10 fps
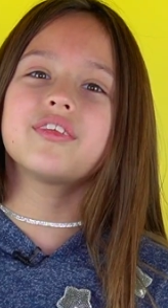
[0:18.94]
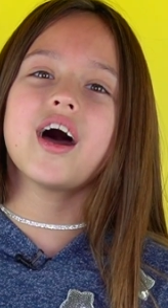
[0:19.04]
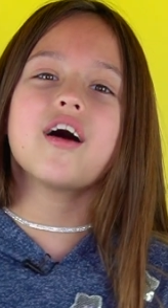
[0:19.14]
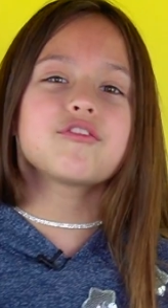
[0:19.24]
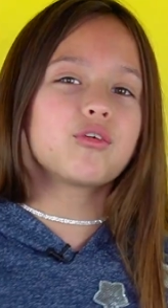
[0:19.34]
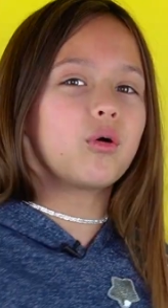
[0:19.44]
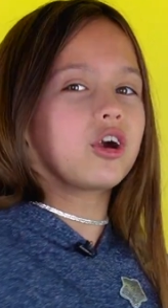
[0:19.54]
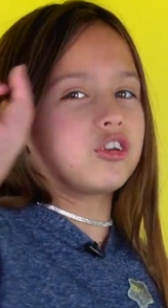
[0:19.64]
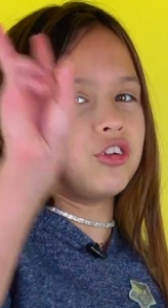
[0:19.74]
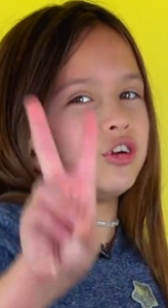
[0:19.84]
that
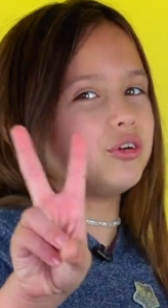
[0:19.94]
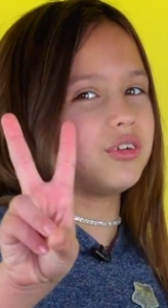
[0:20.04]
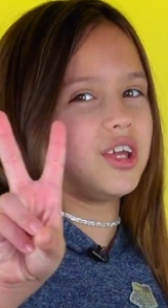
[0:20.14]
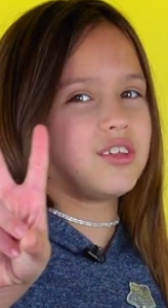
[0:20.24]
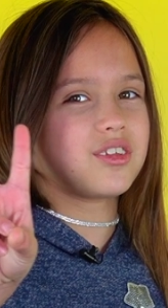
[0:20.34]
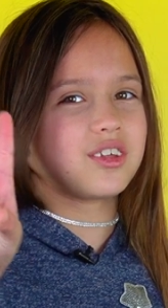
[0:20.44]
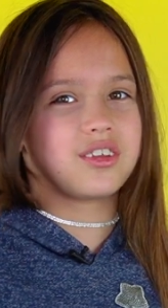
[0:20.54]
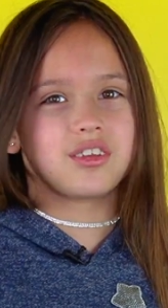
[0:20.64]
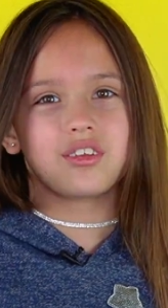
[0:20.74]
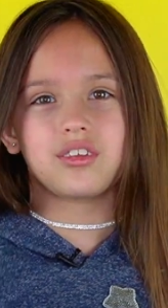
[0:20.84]
for two
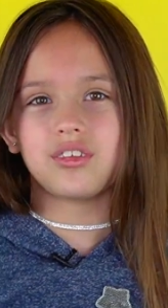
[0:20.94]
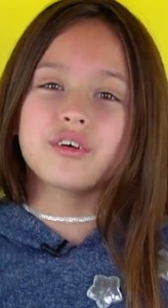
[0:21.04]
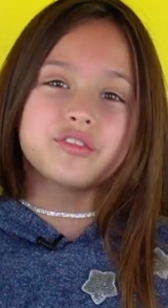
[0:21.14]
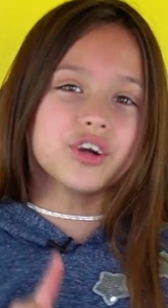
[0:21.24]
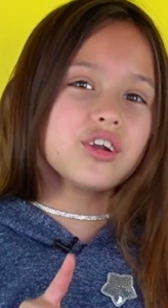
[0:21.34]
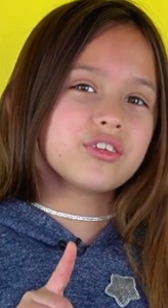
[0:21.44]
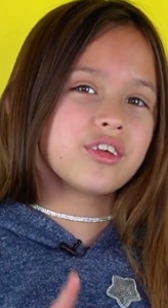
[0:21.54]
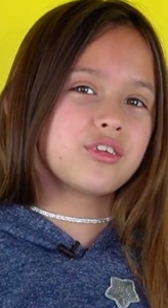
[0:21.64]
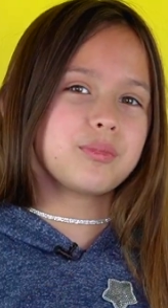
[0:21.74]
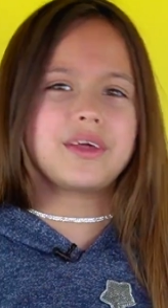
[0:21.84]
reasons. The first
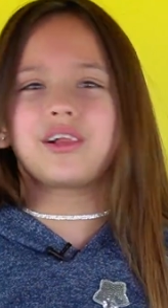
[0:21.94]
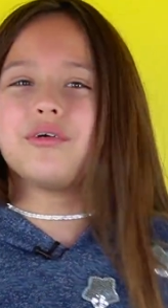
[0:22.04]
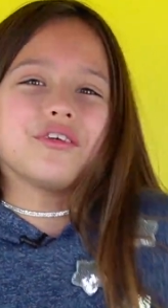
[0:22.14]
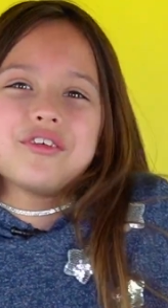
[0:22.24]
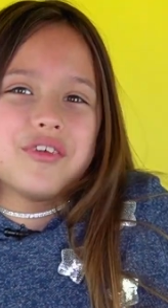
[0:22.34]
is to be closer to